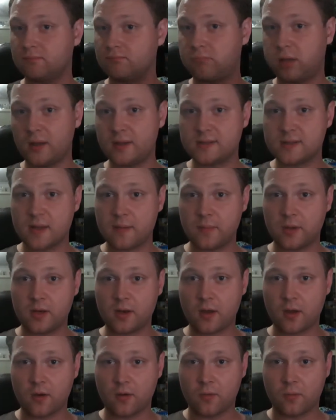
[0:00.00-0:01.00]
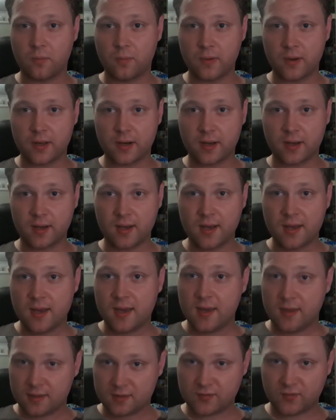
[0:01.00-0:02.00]
Please let me know. But
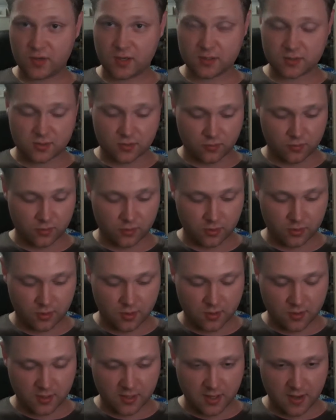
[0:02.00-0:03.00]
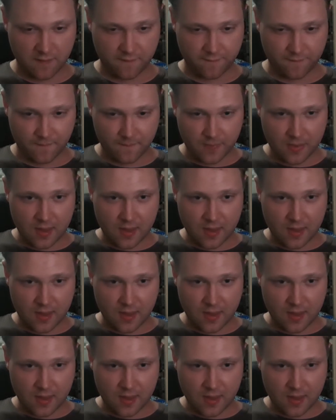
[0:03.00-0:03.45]
this video's going on long enough.